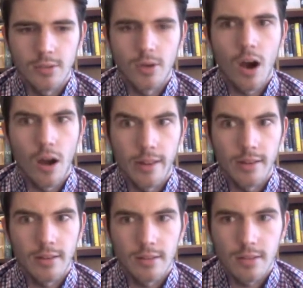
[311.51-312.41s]

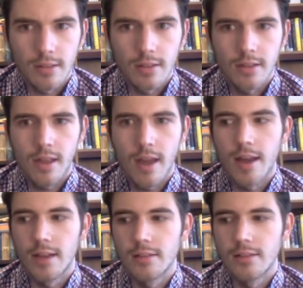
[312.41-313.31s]
honest
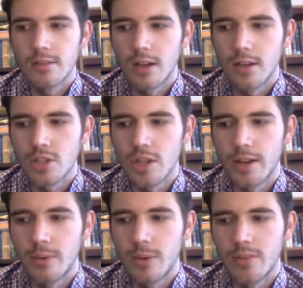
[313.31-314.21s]
and not
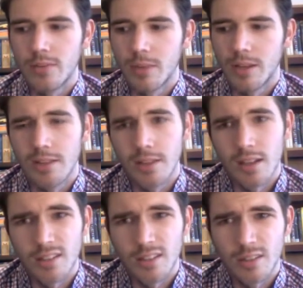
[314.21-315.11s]
shy away from like the
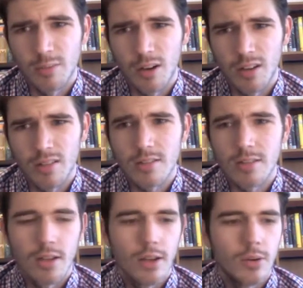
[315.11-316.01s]
uglier
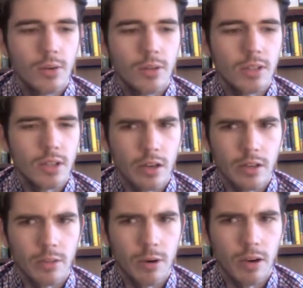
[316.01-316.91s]
parts or the
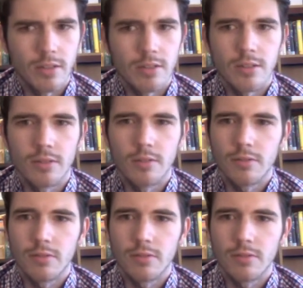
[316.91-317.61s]
darker parts of